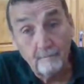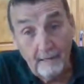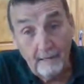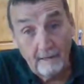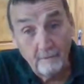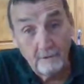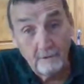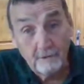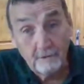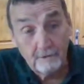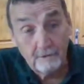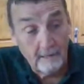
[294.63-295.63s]
I
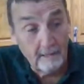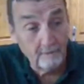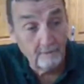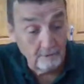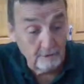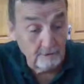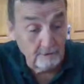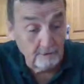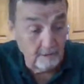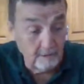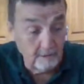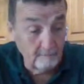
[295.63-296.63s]
was I was
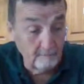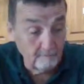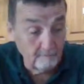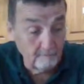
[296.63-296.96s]
um,